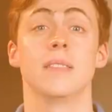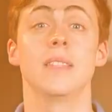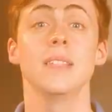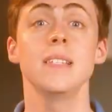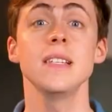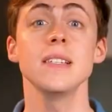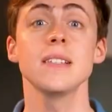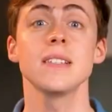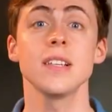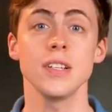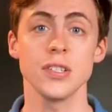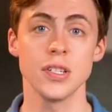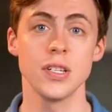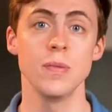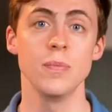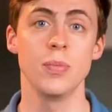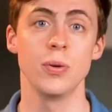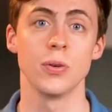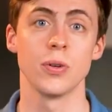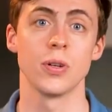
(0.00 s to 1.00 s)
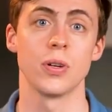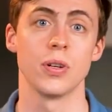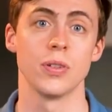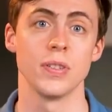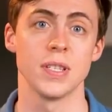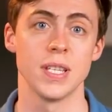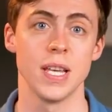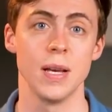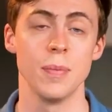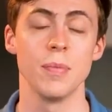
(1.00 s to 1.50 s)
This is such an important
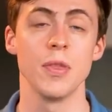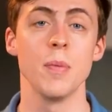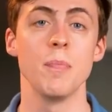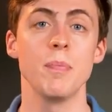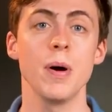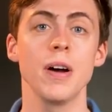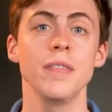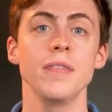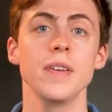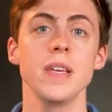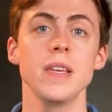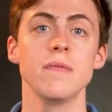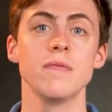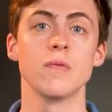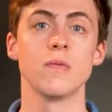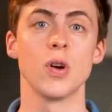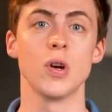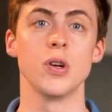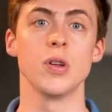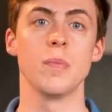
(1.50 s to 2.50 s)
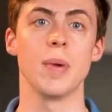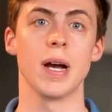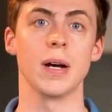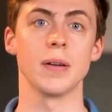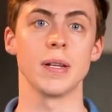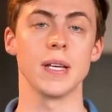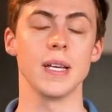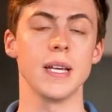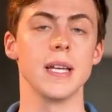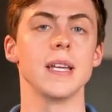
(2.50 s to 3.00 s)
concept that Buffett even wrote
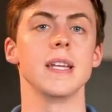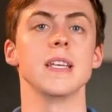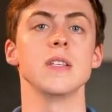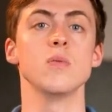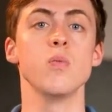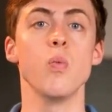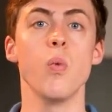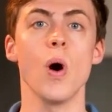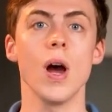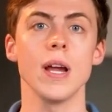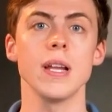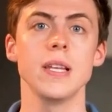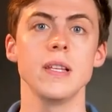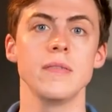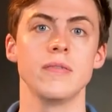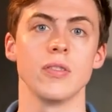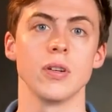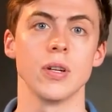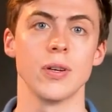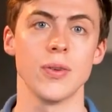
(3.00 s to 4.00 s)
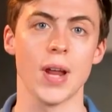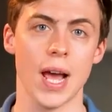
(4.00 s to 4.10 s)
about it in his widely followed